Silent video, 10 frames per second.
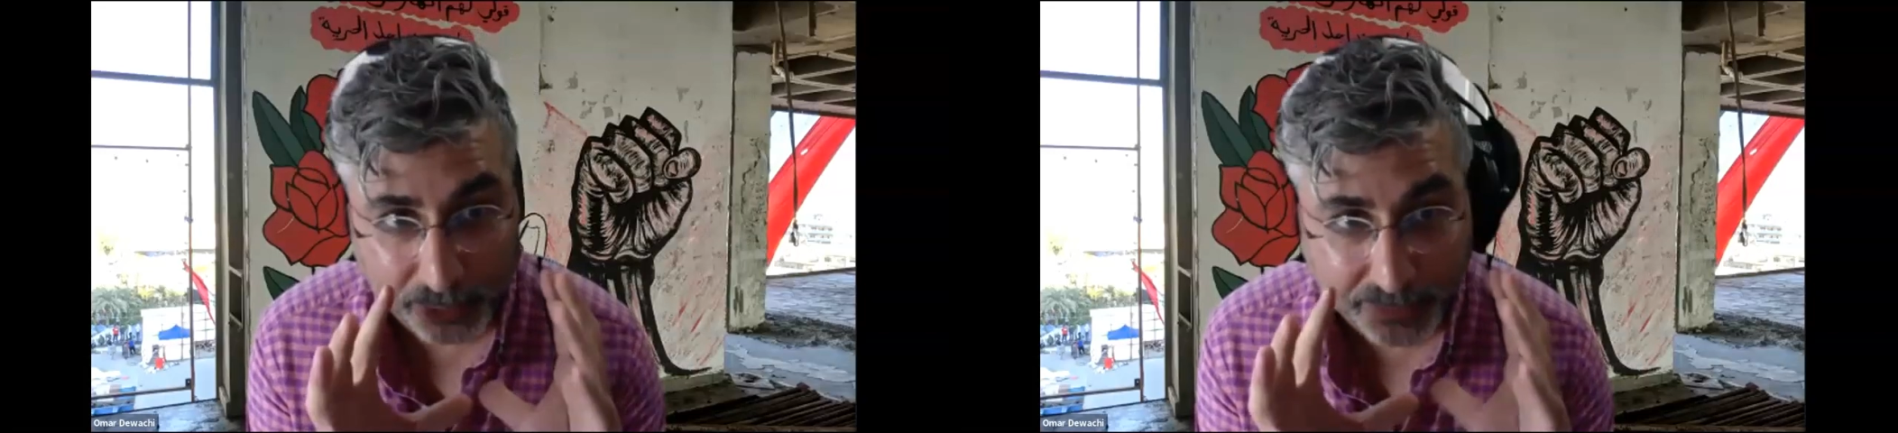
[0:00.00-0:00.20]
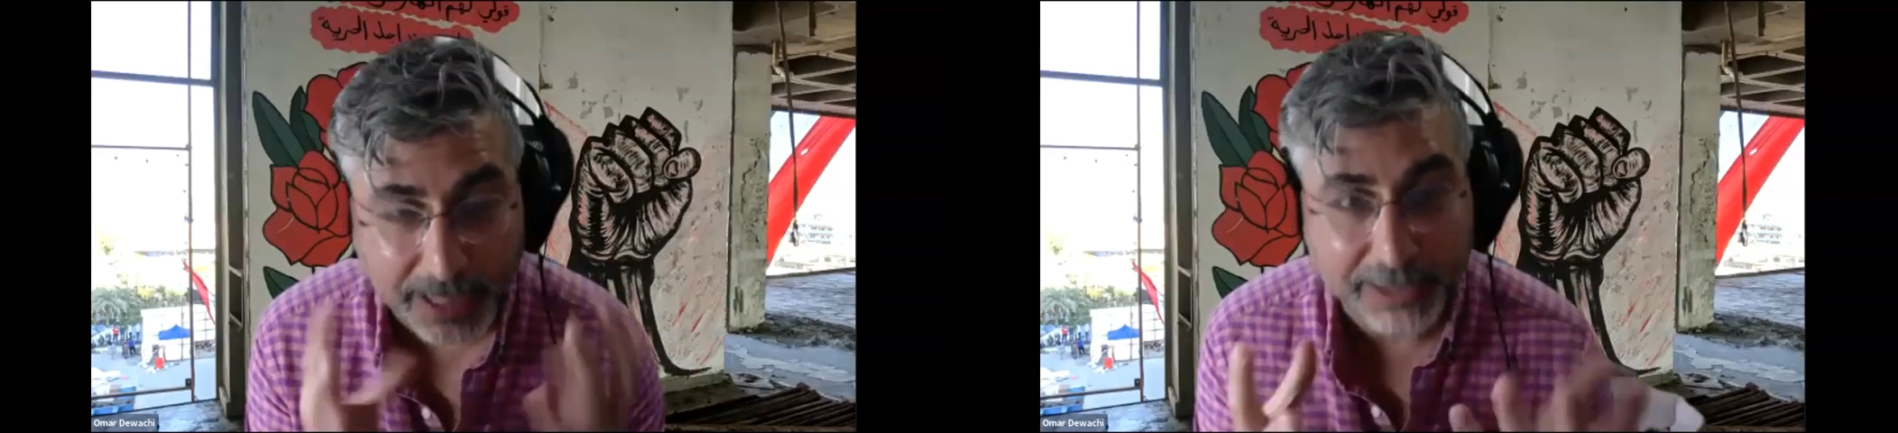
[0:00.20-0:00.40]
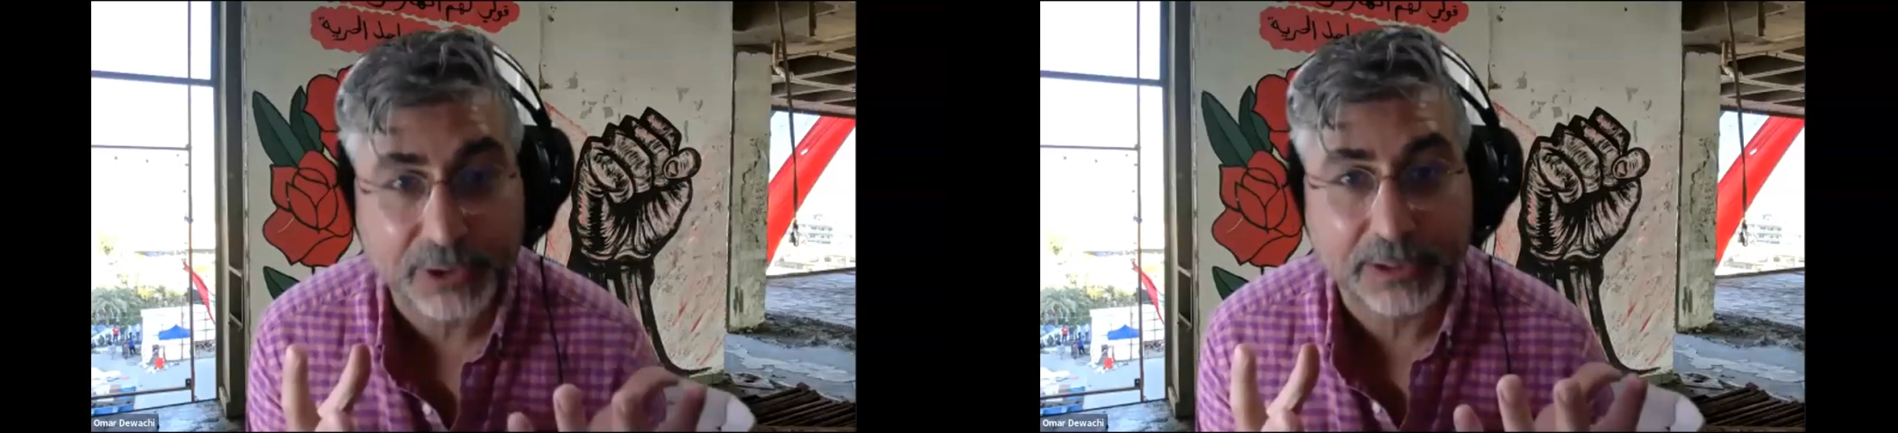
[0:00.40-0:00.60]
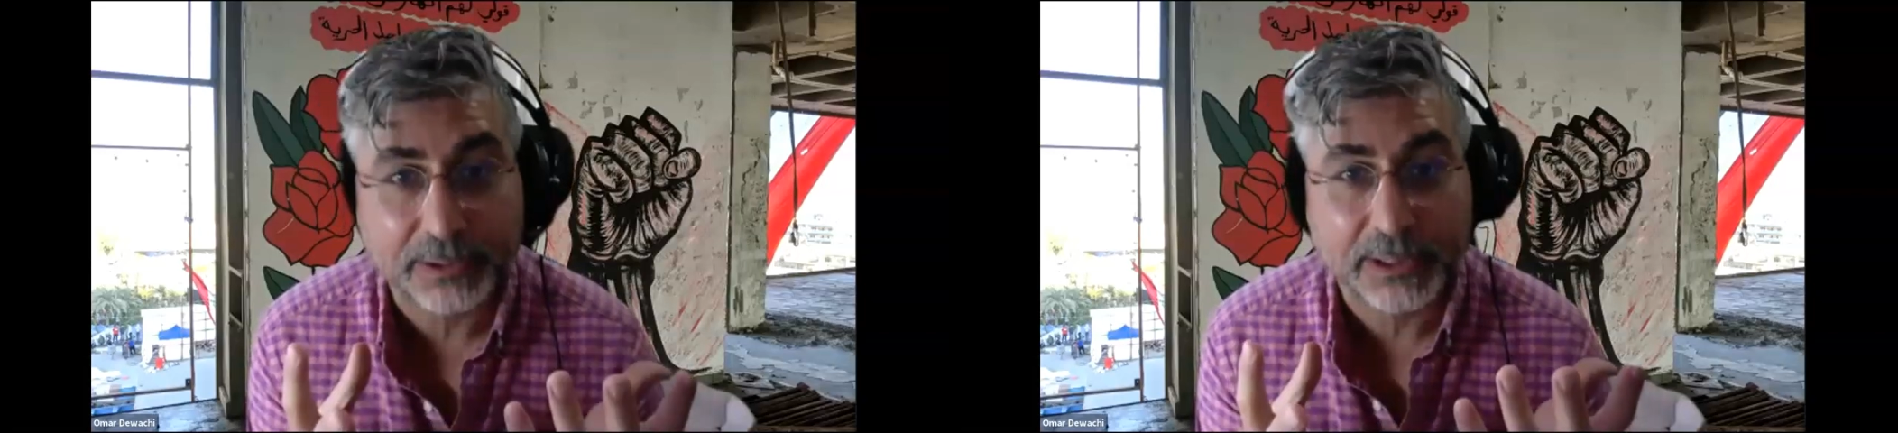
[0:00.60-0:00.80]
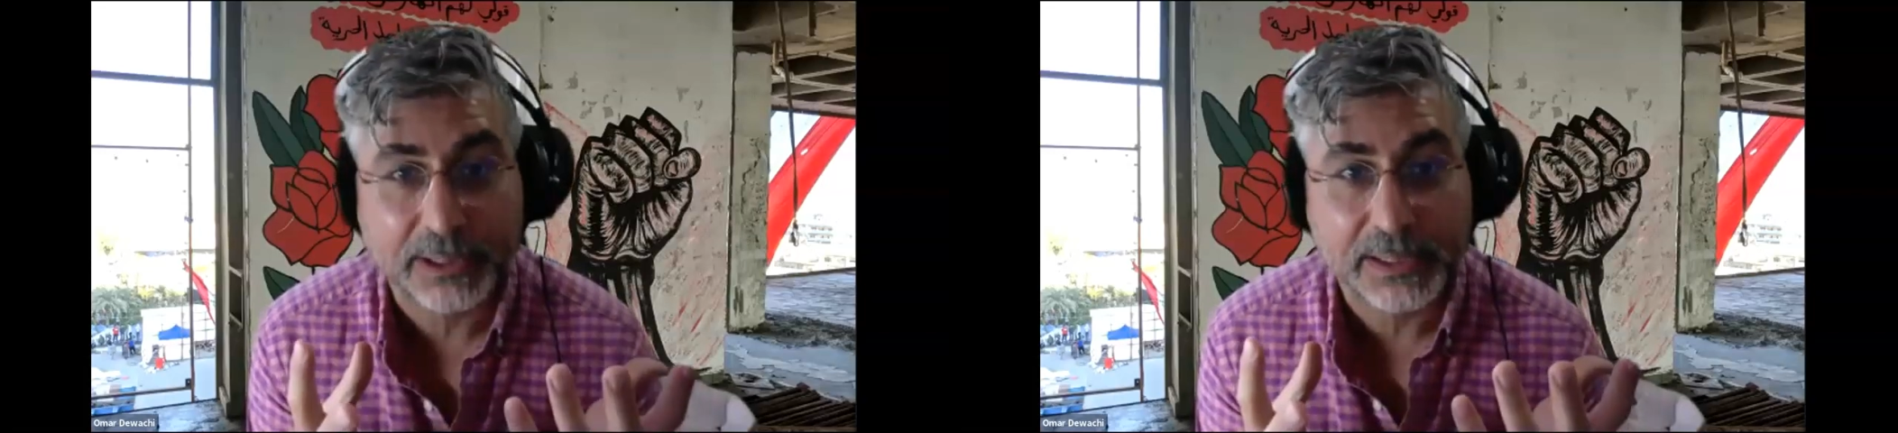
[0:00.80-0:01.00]

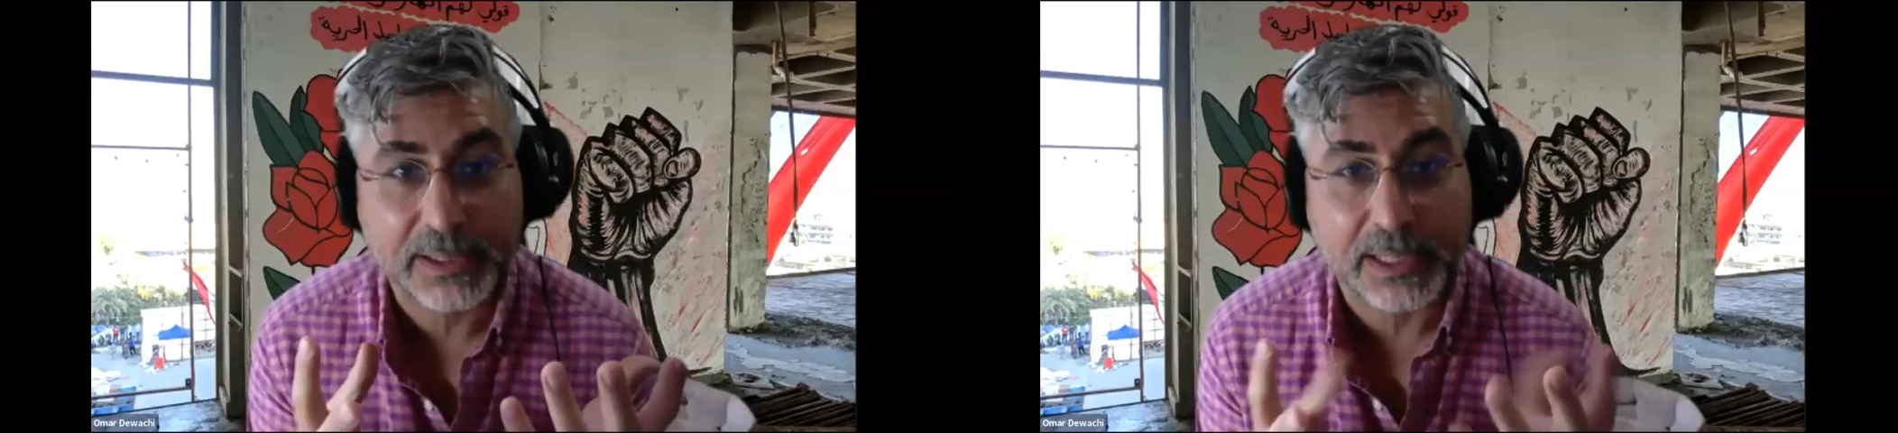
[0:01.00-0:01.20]
imaginaries